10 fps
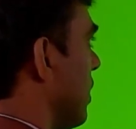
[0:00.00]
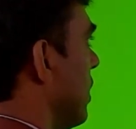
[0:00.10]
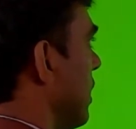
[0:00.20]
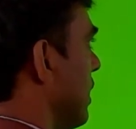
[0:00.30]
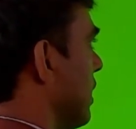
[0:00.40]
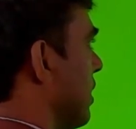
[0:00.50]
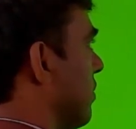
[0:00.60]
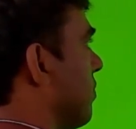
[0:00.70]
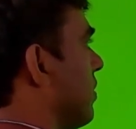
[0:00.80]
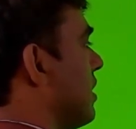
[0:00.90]
in our
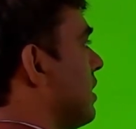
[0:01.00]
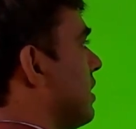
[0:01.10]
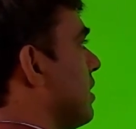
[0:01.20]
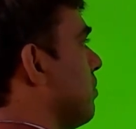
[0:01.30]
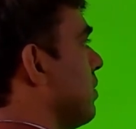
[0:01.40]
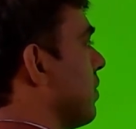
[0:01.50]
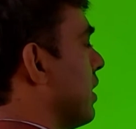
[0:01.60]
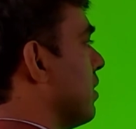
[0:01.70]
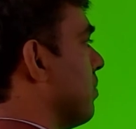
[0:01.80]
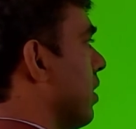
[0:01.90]
first step we find the
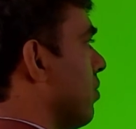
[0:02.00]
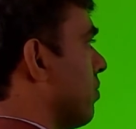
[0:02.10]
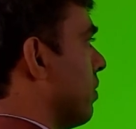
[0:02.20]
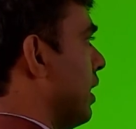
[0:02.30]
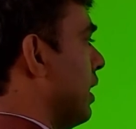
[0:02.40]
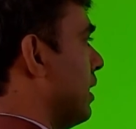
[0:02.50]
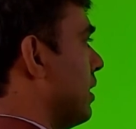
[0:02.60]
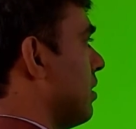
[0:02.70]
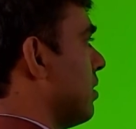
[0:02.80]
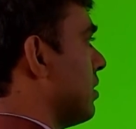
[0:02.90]
value of n,
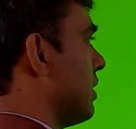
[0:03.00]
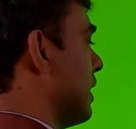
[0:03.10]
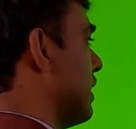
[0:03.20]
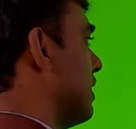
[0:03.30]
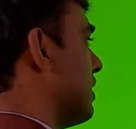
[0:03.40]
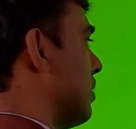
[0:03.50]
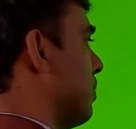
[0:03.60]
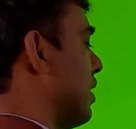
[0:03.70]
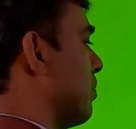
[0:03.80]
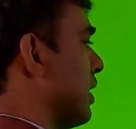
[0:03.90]
second step
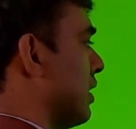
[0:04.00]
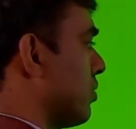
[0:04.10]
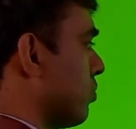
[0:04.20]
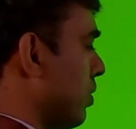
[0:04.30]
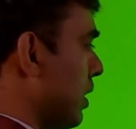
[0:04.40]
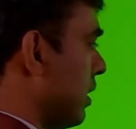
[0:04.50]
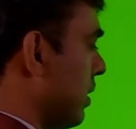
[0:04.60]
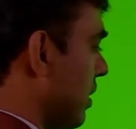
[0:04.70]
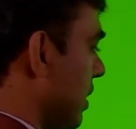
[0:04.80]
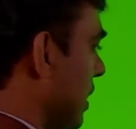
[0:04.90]
n minus 1,
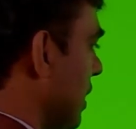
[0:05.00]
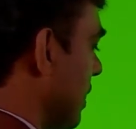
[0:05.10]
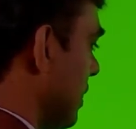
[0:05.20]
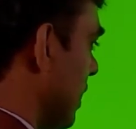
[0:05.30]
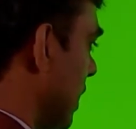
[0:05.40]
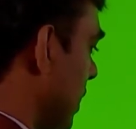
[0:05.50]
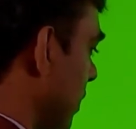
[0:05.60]
then